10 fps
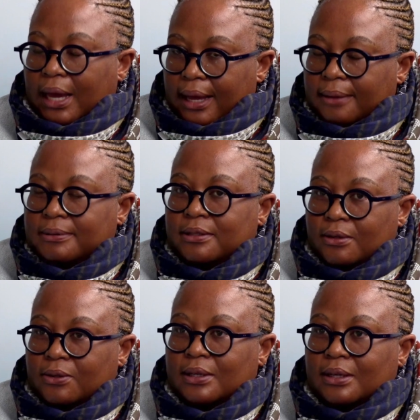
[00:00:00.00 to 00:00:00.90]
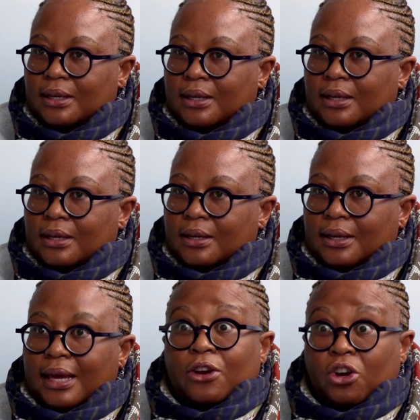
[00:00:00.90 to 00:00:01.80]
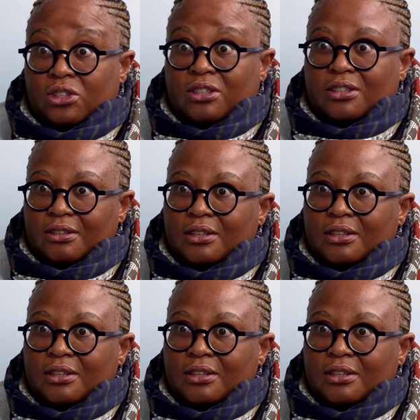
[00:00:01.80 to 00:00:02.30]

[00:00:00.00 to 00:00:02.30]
We absolutely cannot.